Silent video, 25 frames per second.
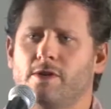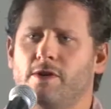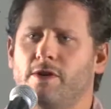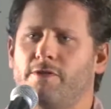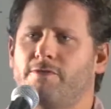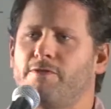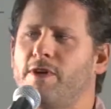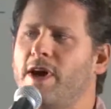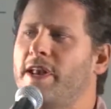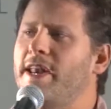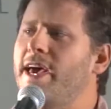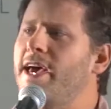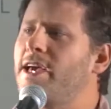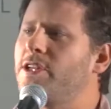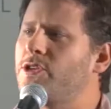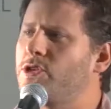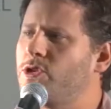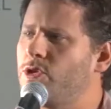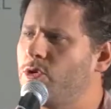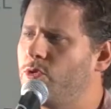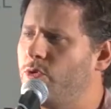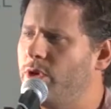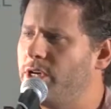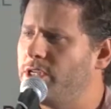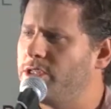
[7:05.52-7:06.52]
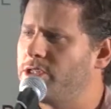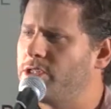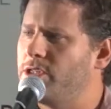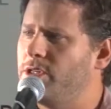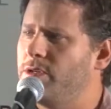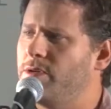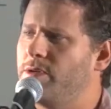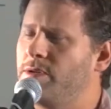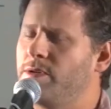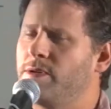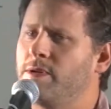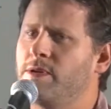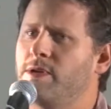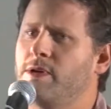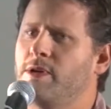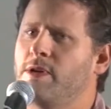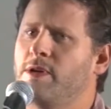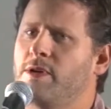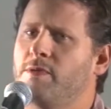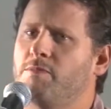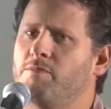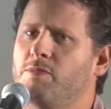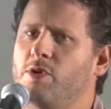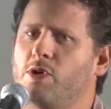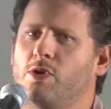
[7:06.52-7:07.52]
a financial question,
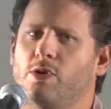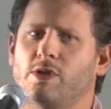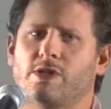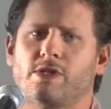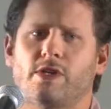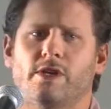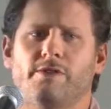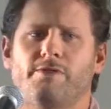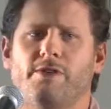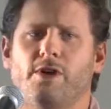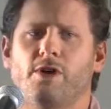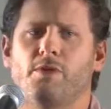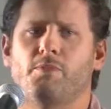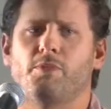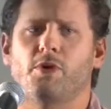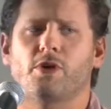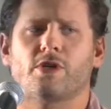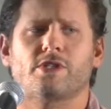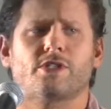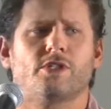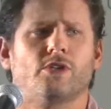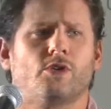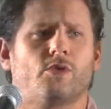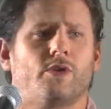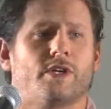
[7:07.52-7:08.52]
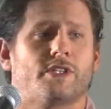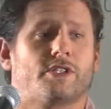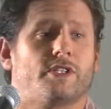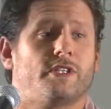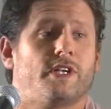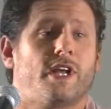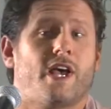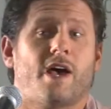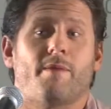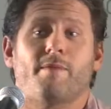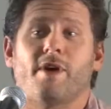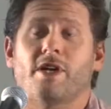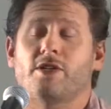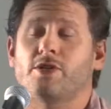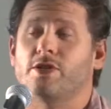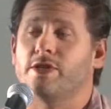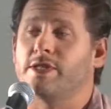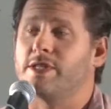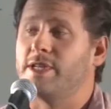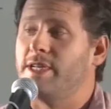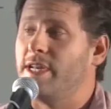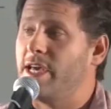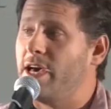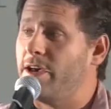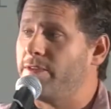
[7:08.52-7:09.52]
but also a very personal question how much
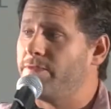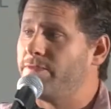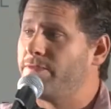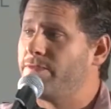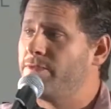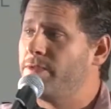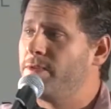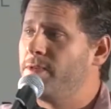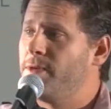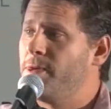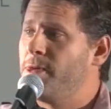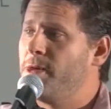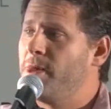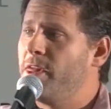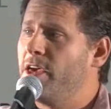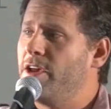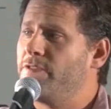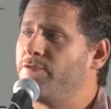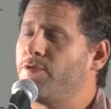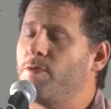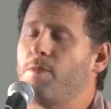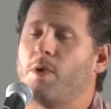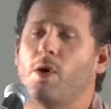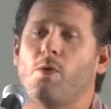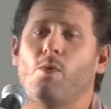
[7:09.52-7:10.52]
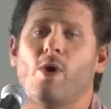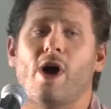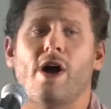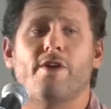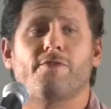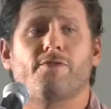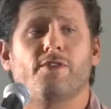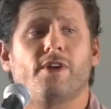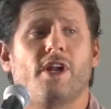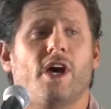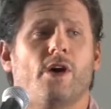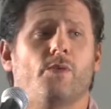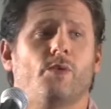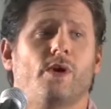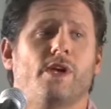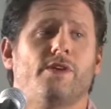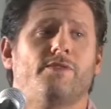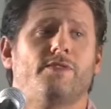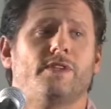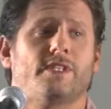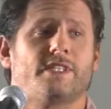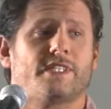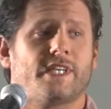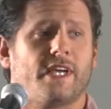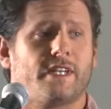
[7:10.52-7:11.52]
is enough? And for my wife and I, we
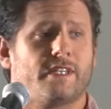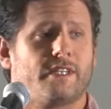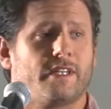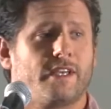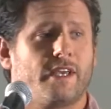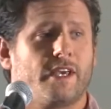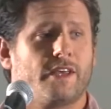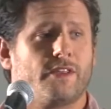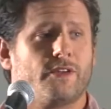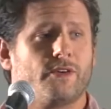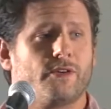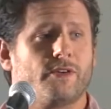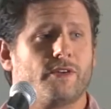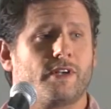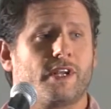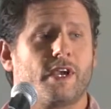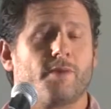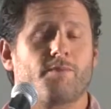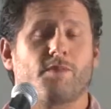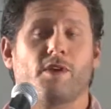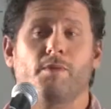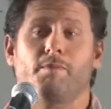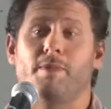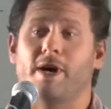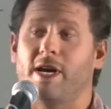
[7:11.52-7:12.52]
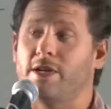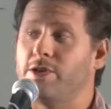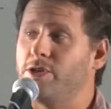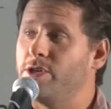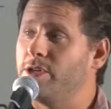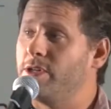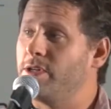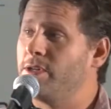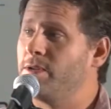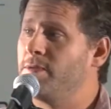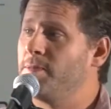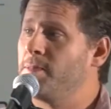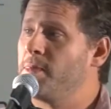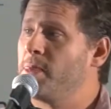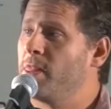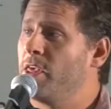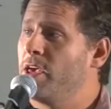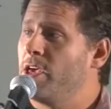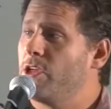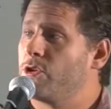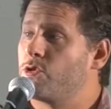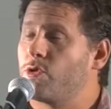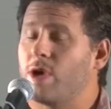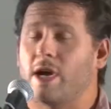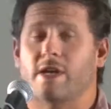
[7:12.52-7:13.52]
even sat together and kept a budget
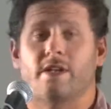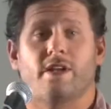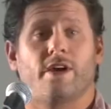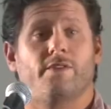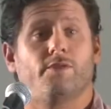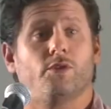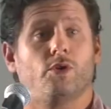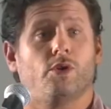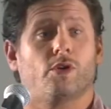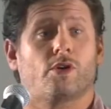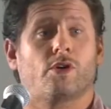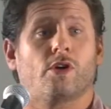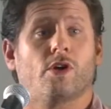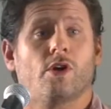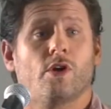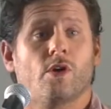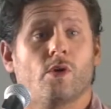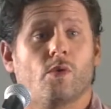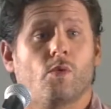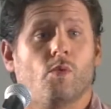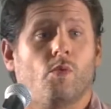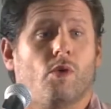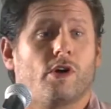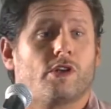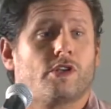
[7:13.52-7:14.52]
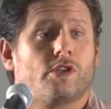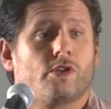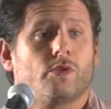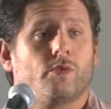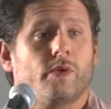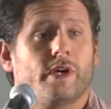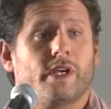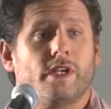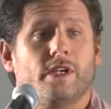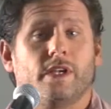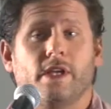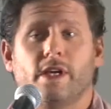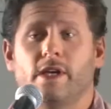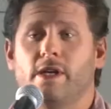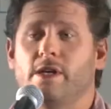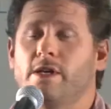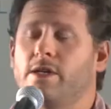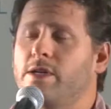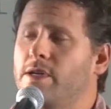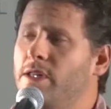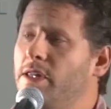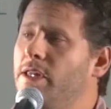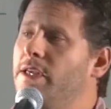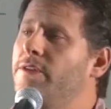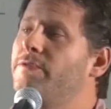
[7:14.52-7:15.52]
and tried to have a look. What do we need
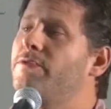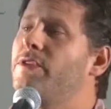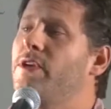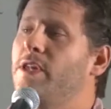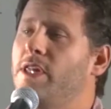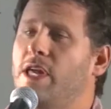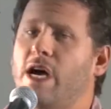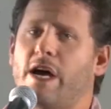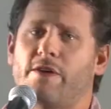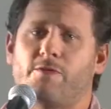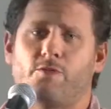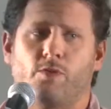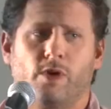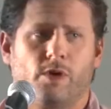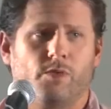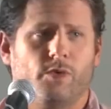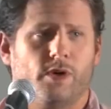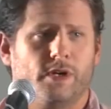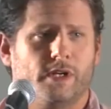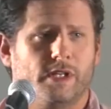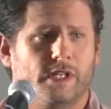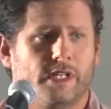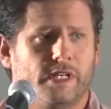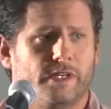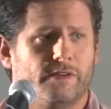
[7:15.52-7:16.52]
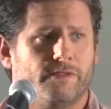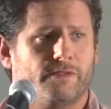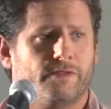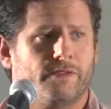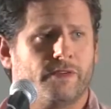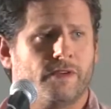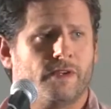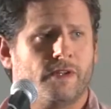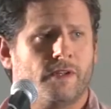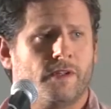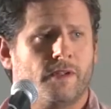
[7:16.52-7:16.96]
to live the life we want to live?